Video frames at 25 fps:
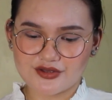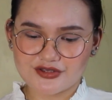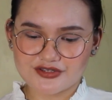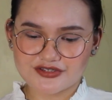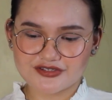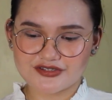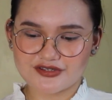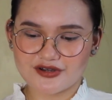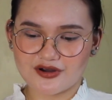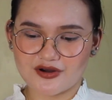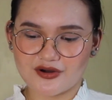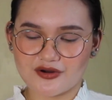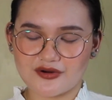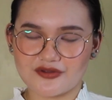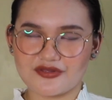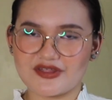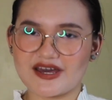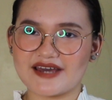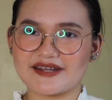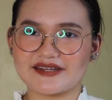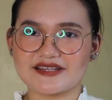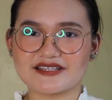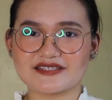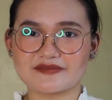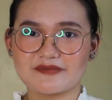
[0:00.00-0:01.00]
So
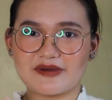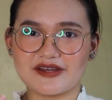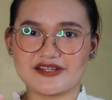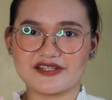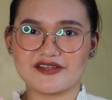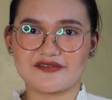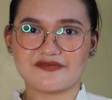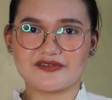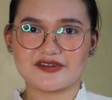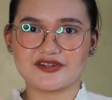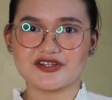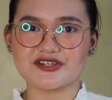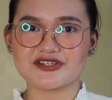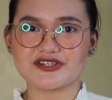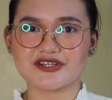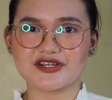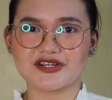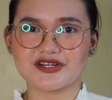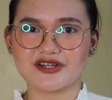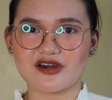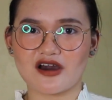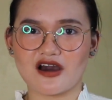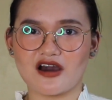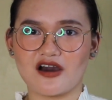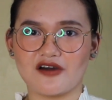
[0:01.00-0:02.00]
that is my
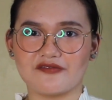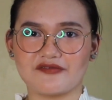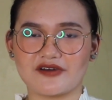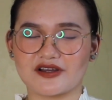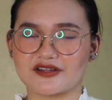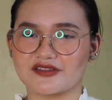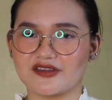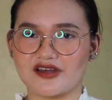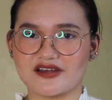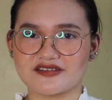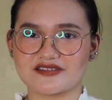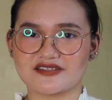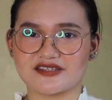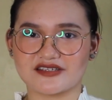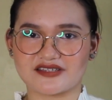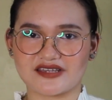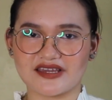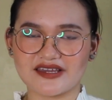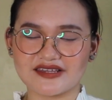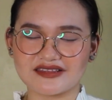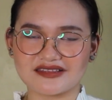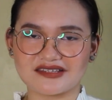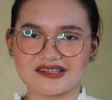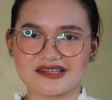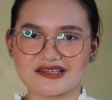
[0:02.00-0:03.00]
definition of agnostic
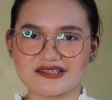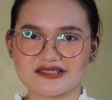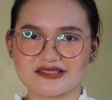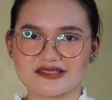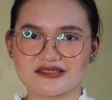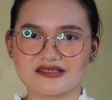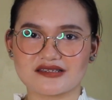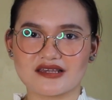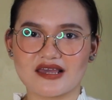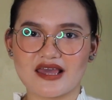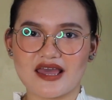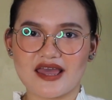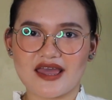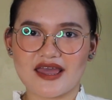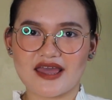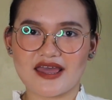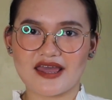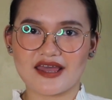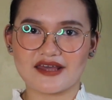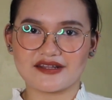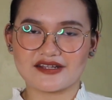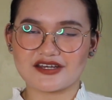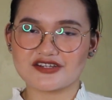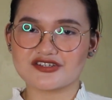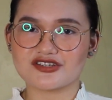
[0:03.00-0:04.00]
atheist,
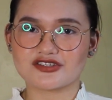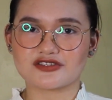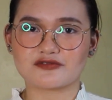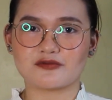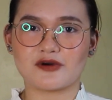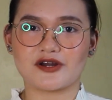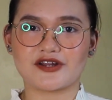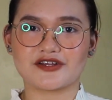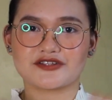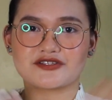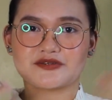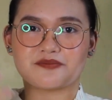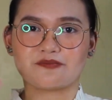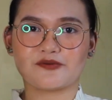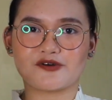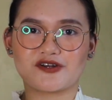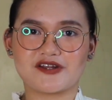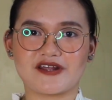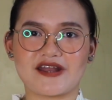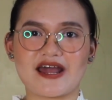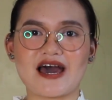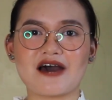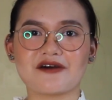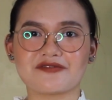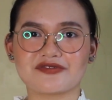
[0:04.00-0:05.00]
and I just wanted to put
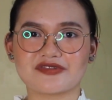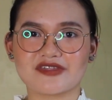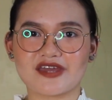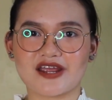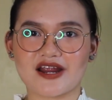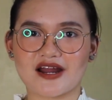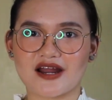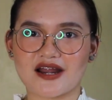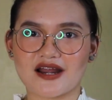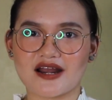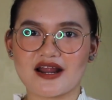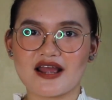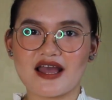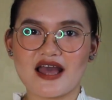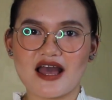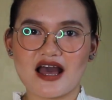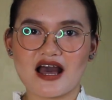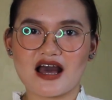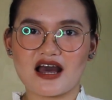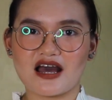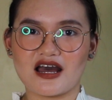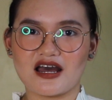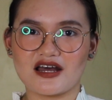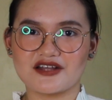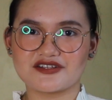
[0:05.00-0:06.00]
it out there
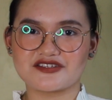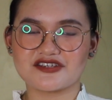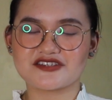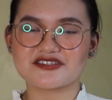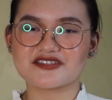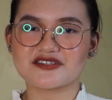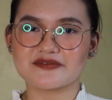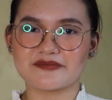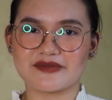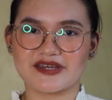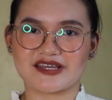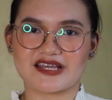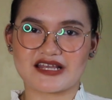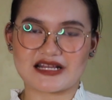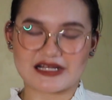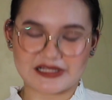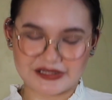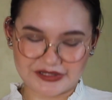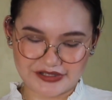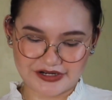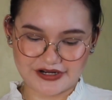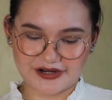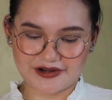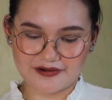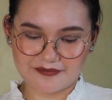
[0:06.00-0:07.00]
just to make
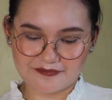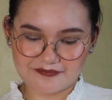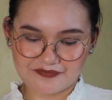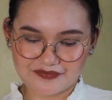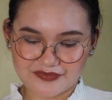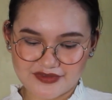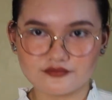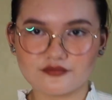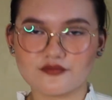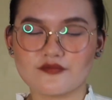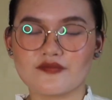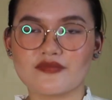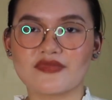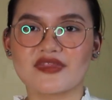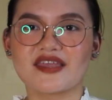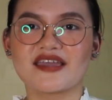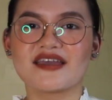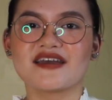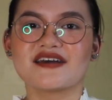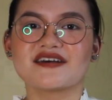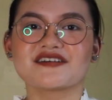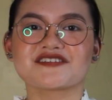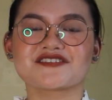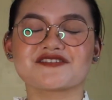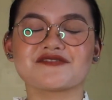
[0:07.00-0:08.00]
it clear.
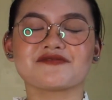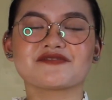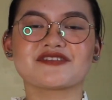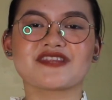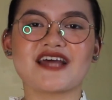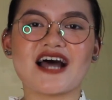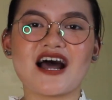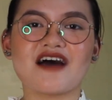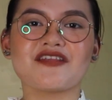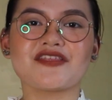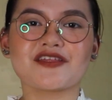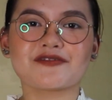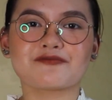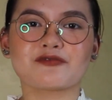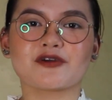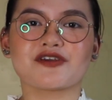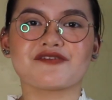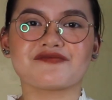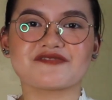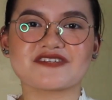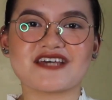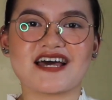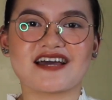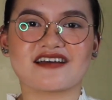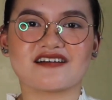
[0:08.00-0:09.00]
So now that
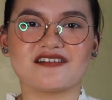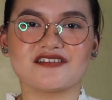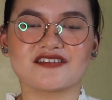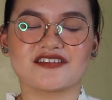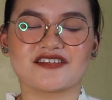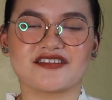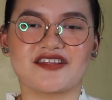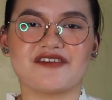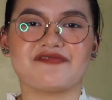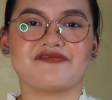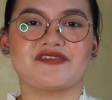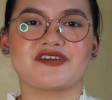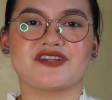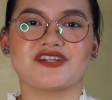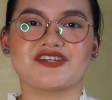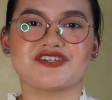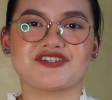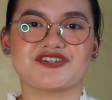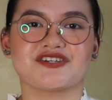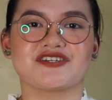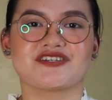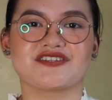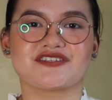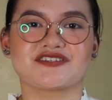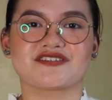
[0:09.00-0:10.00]
we've tackled the
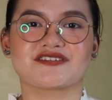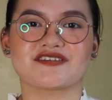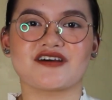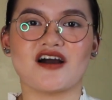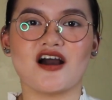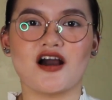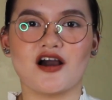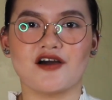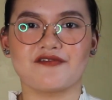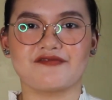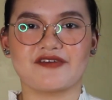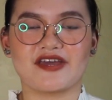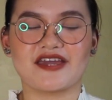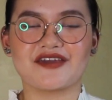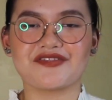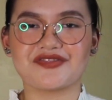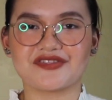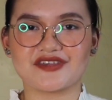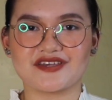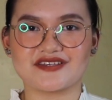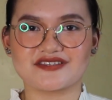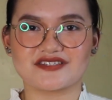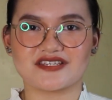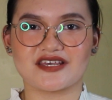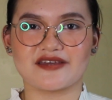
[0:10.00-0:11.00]
definitions of
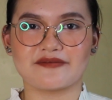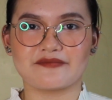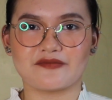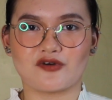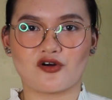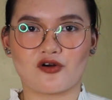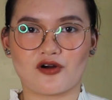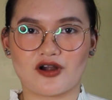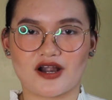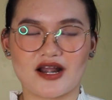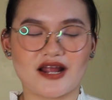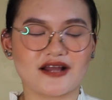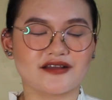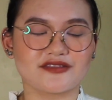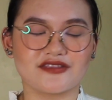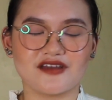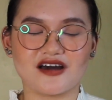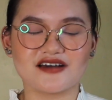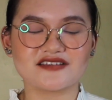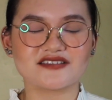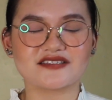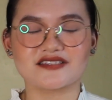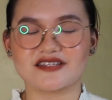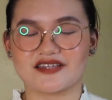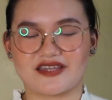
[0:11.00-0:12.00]
atheism or
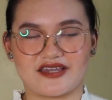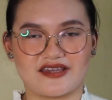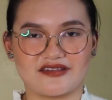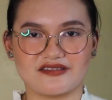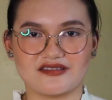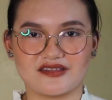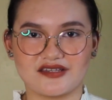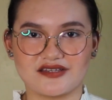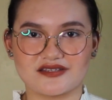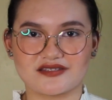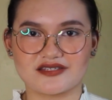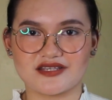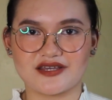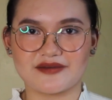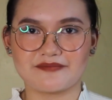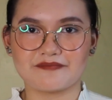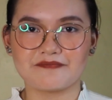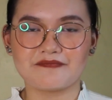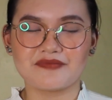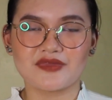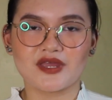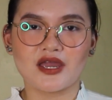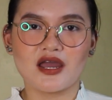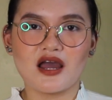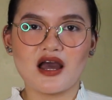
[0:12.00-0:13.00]
agnostic
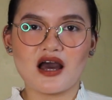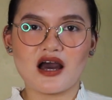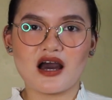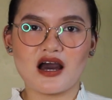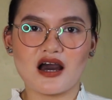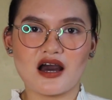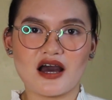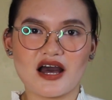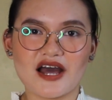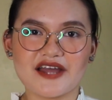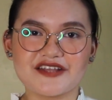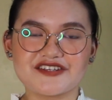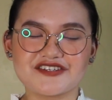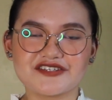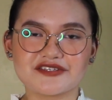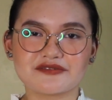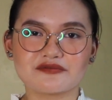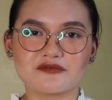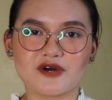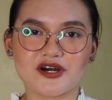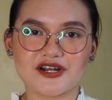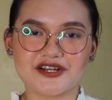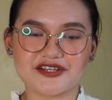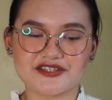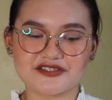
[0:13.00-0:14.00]
atheism, I
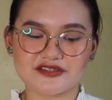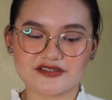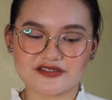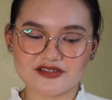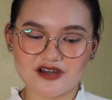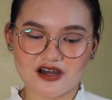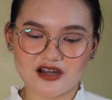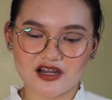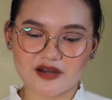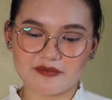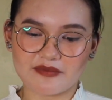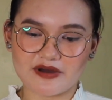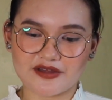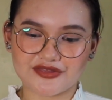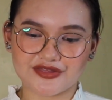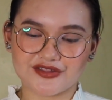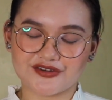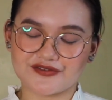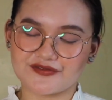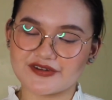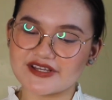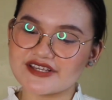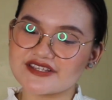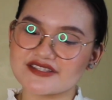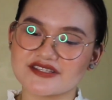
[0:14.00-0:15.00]
just wanted to talk about
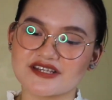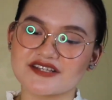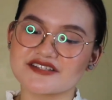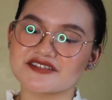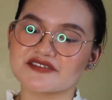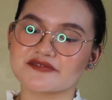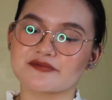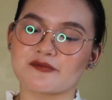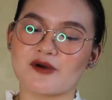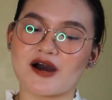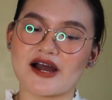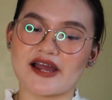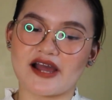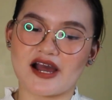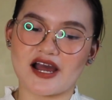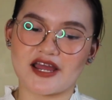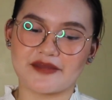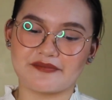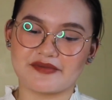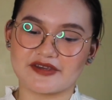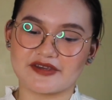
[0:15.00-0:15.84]
the reasons why I